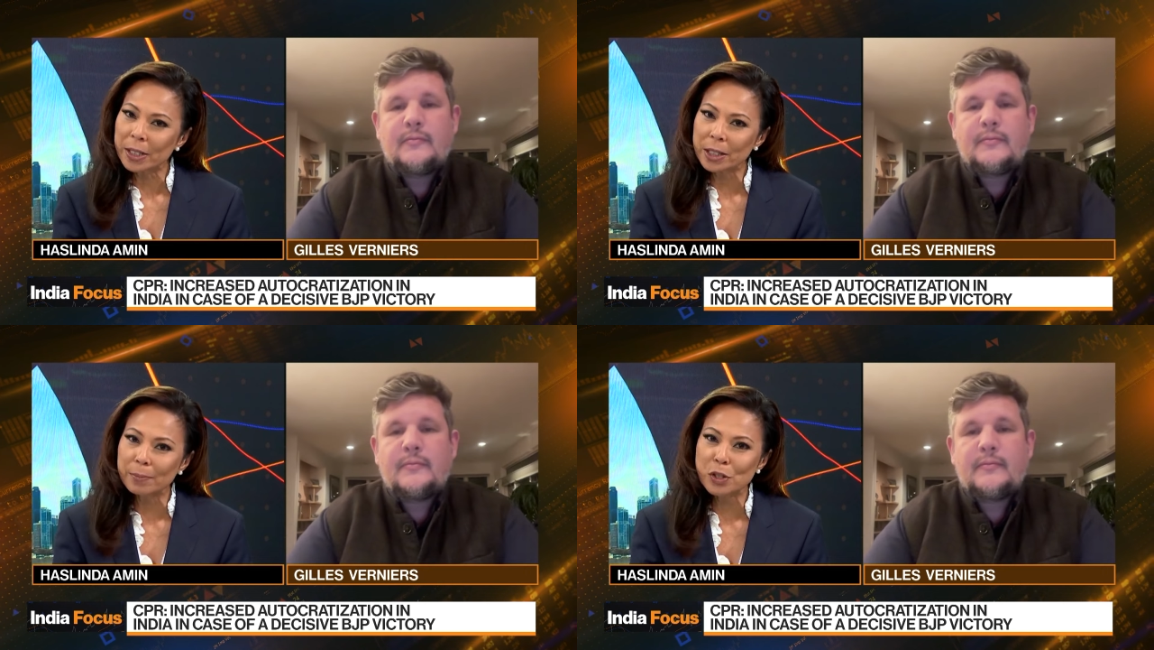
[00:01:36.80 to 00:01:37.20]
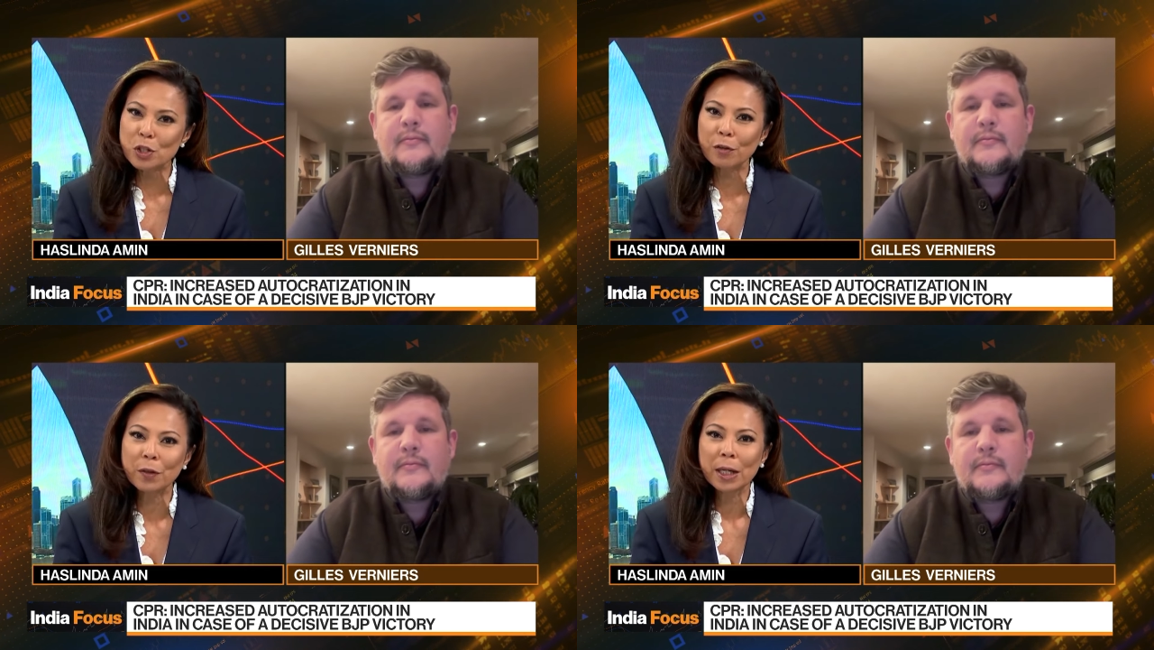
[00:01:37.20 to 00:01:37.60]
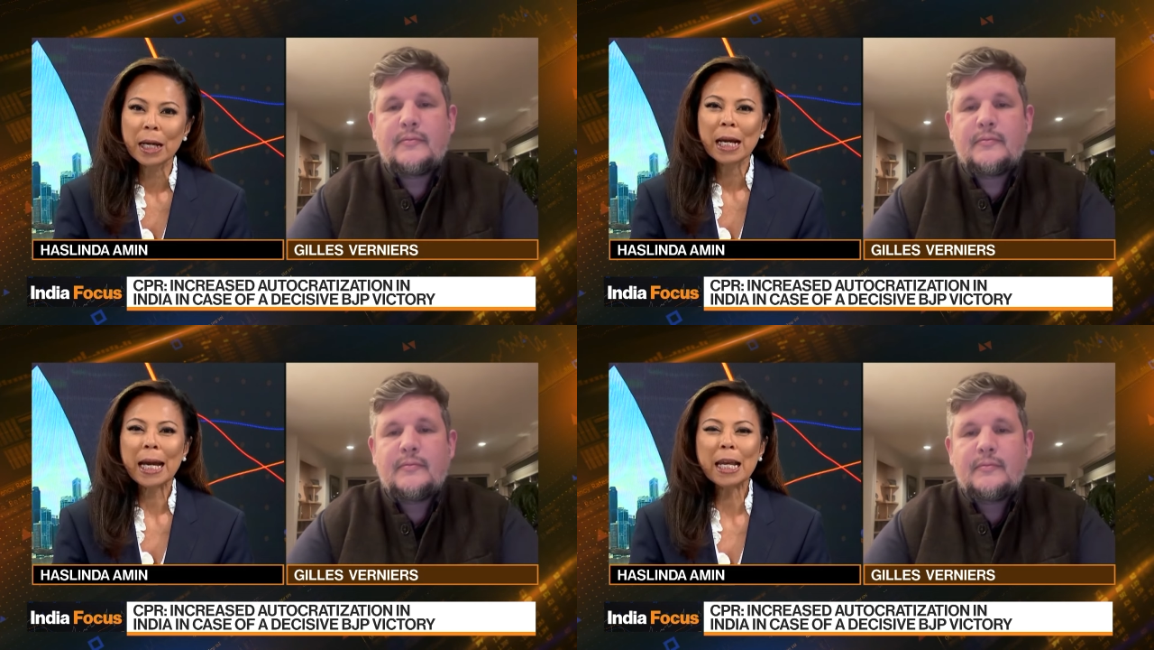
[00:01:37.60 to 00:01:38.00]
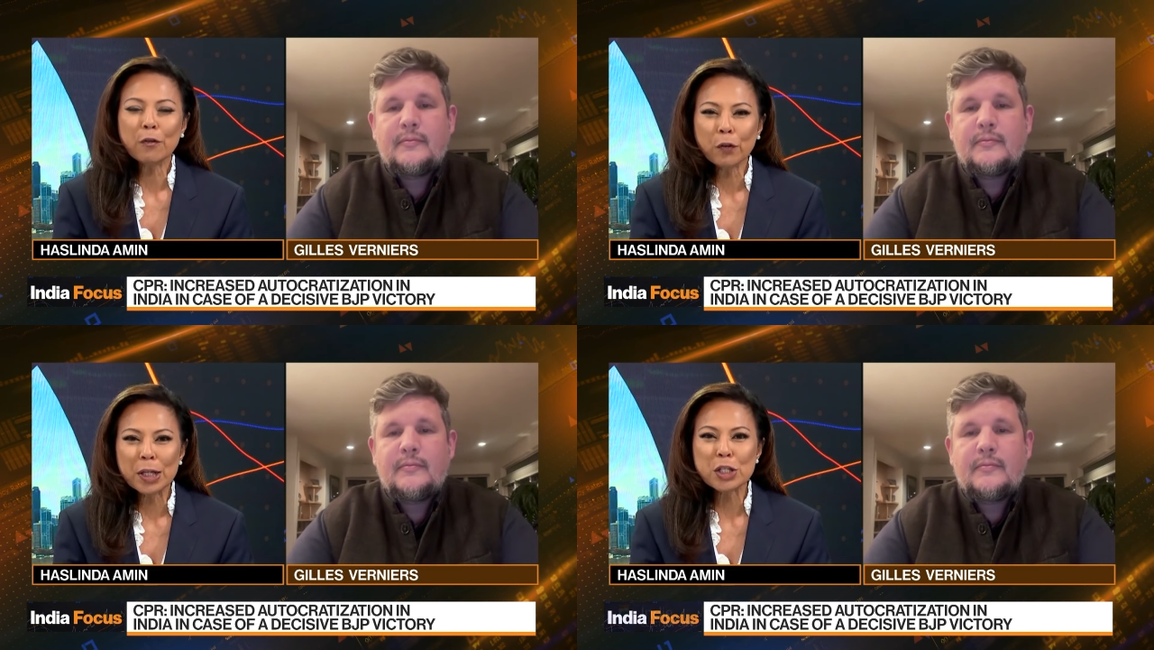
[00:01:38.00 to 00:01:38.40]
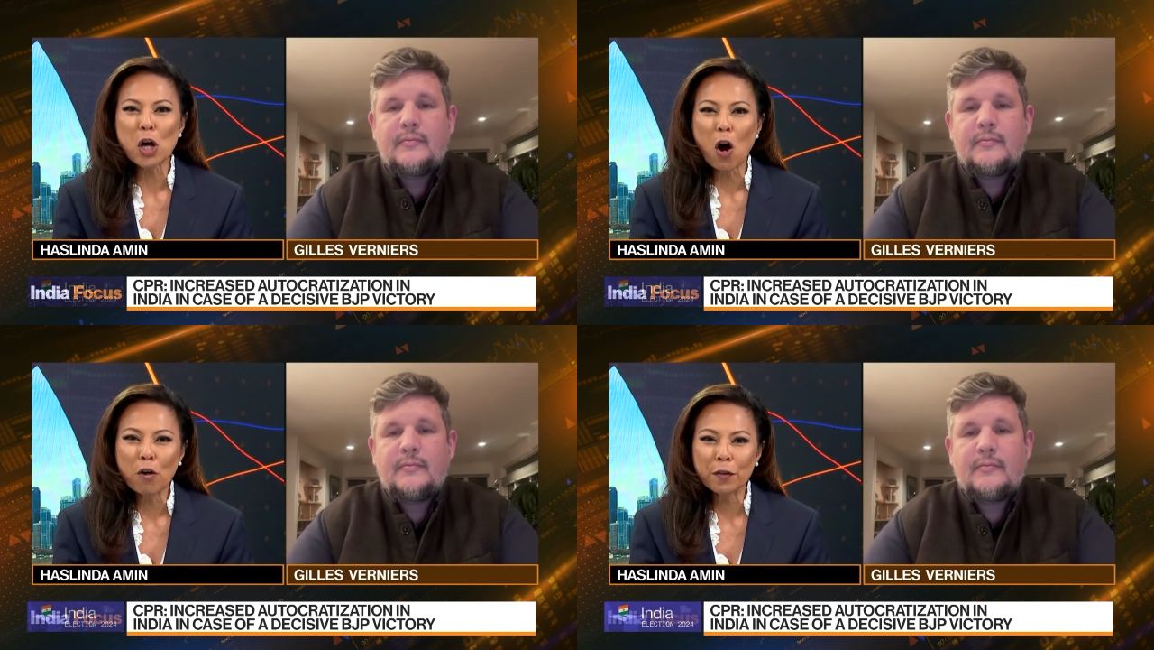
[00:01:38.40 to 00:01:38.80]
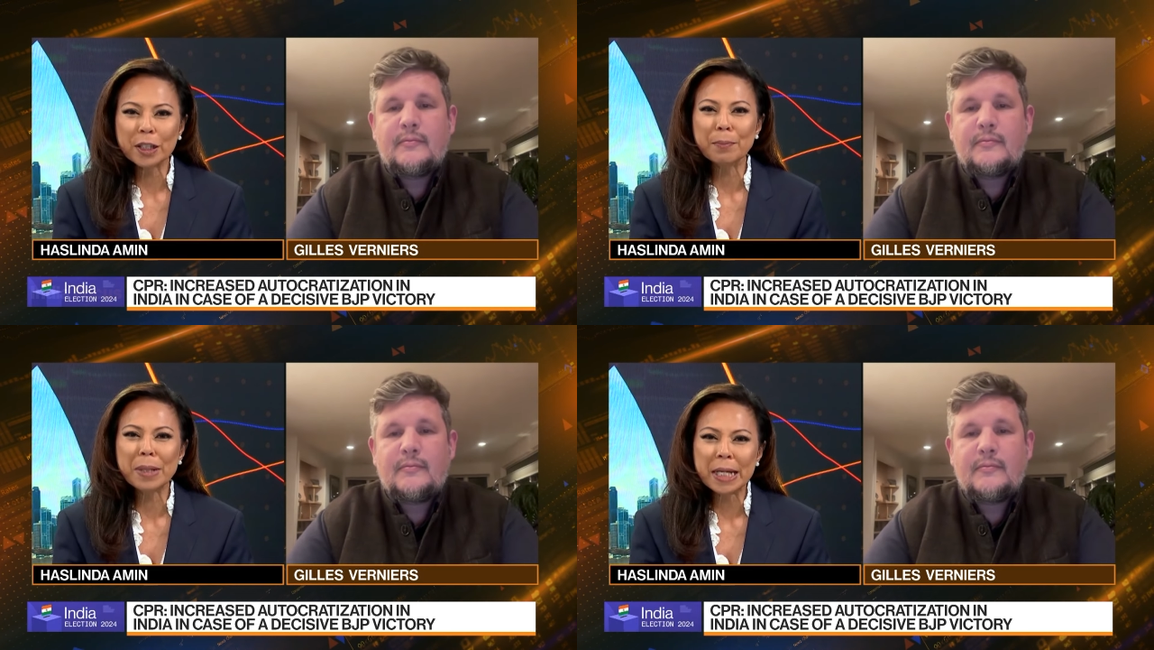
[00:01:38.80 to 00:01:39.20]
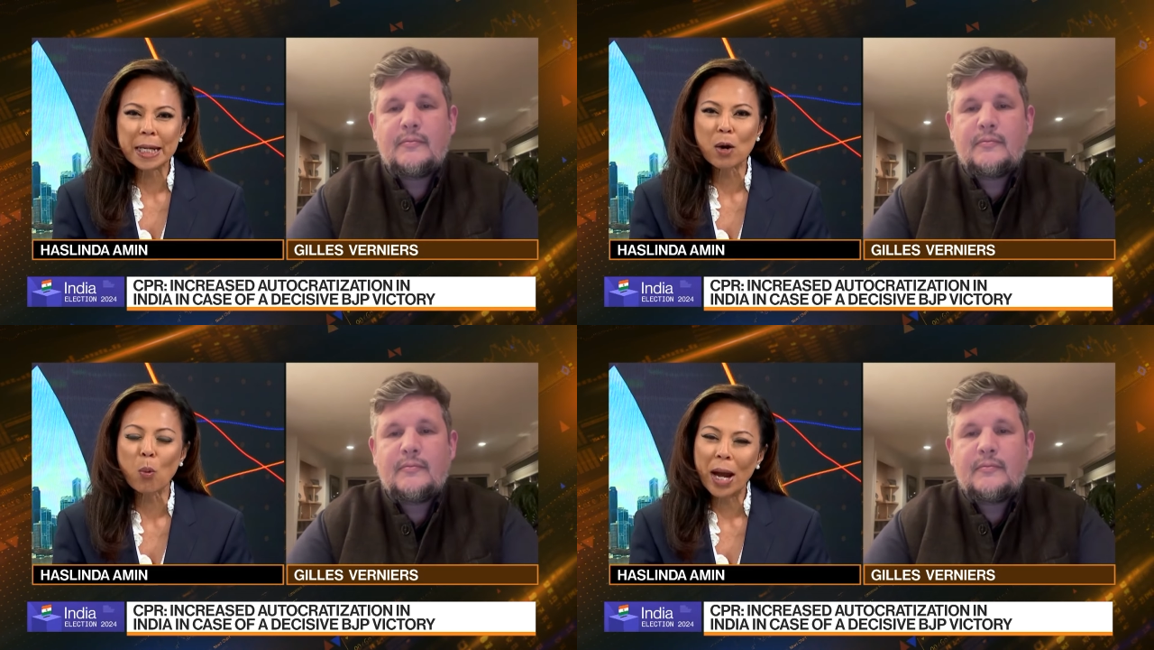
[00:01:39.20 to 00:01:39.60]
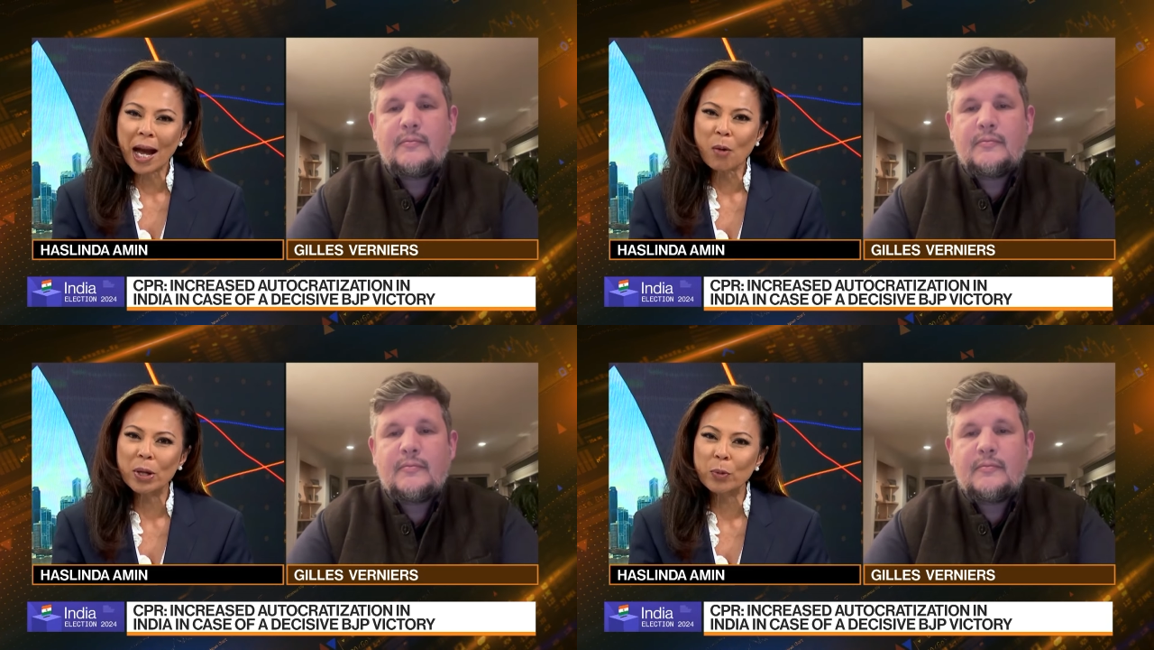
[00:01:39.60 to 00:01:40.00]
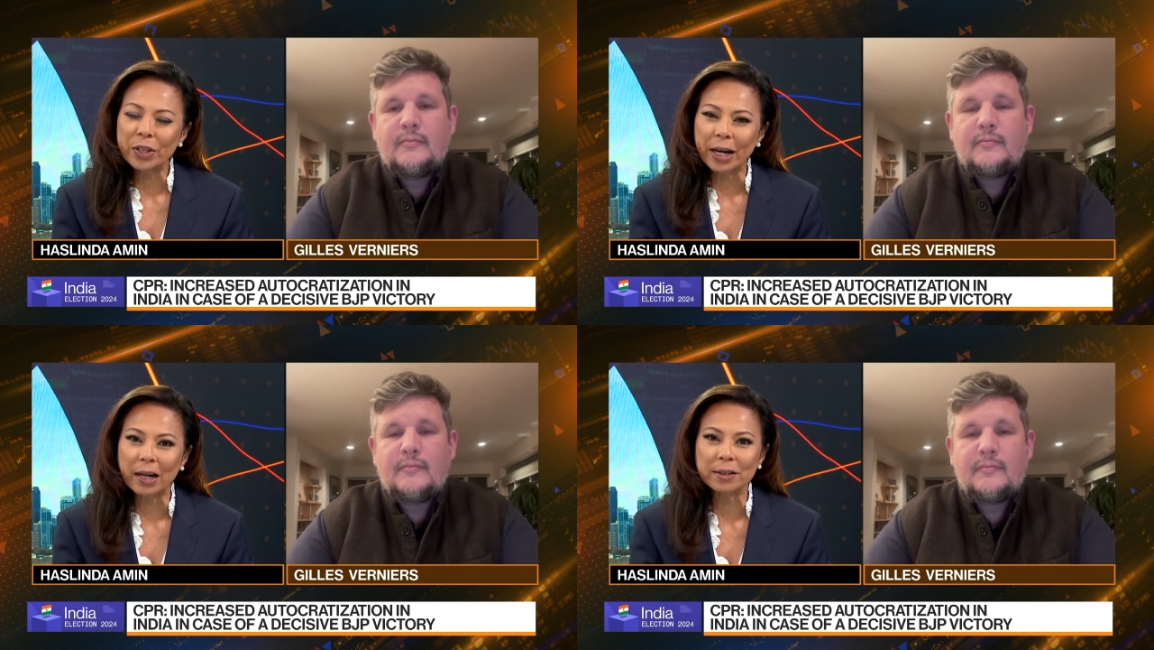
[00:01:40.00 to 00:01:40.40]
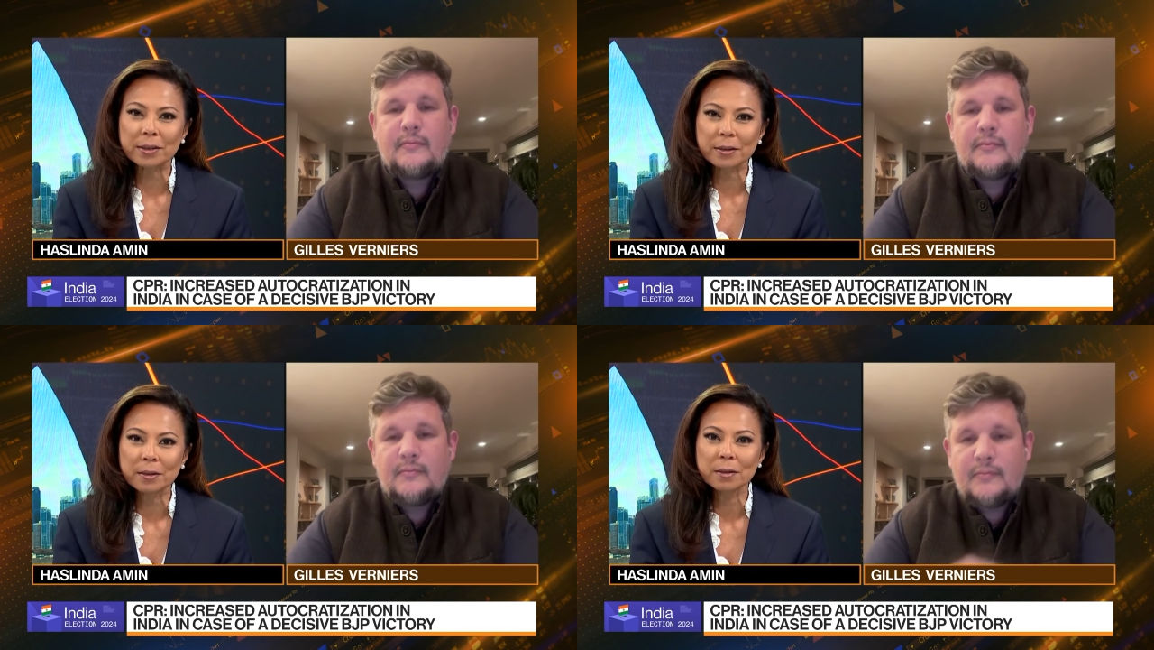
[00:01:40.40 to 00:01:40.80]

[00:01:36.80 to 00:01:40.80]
Speaker 1: about in terms of influence over the media? Where are we with that?